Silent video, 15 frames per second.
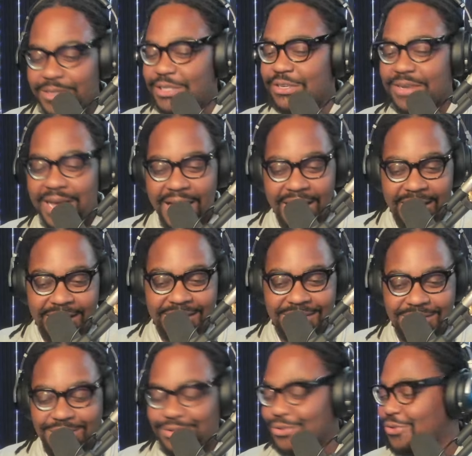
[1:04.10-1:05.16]

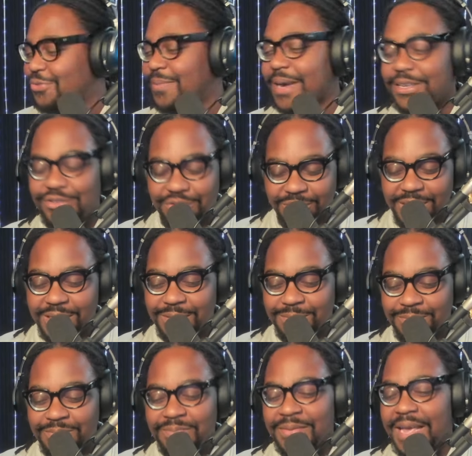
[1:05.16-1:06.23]
guys through my stream,